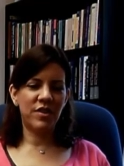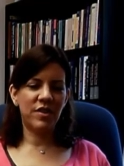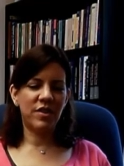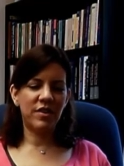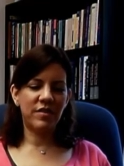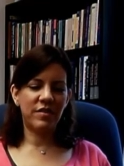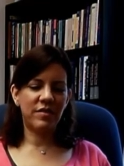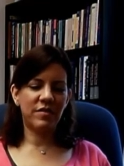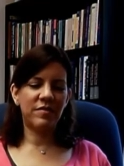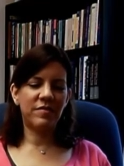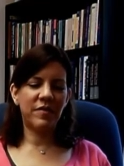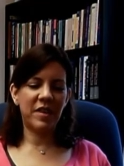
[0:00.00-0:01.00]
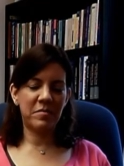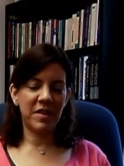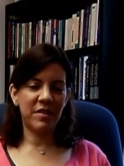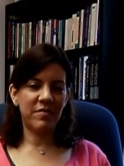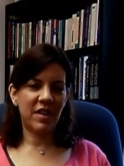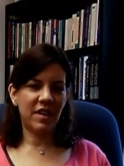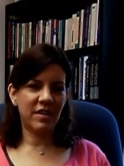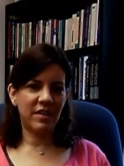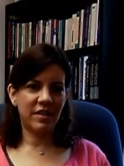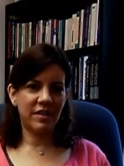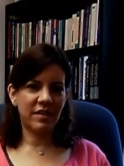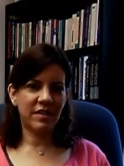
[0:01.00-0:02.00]
the family
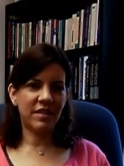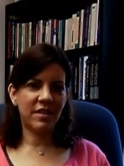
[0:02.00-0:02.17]
violence